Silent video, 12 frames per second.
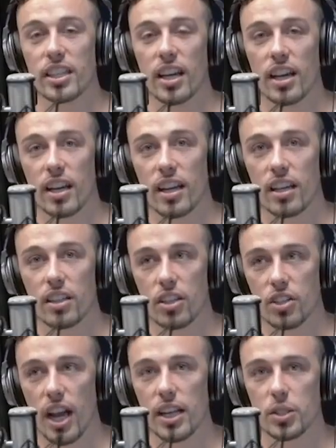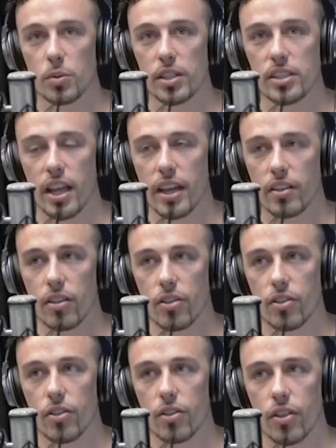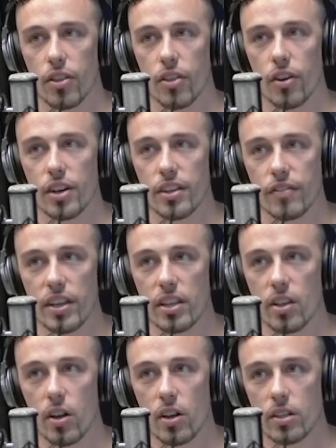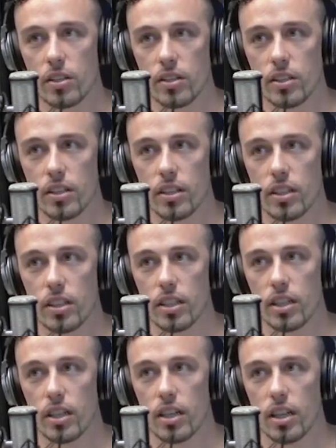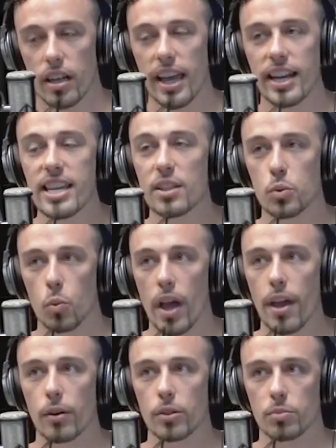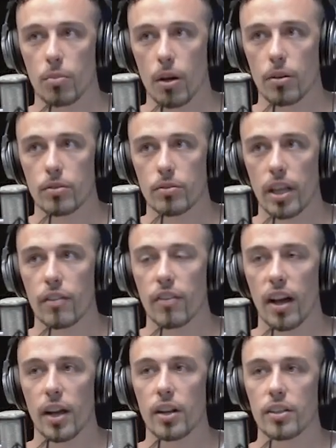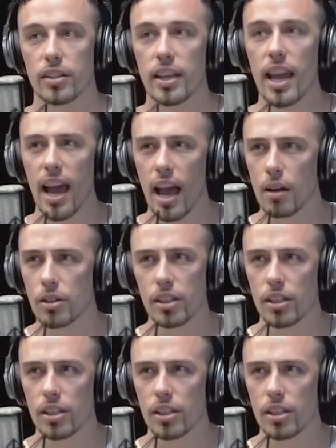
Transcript: Uh, the giant squid's like 30 feet long. Oh my god. It eats whales, bro. They find What? Yeah, you didn't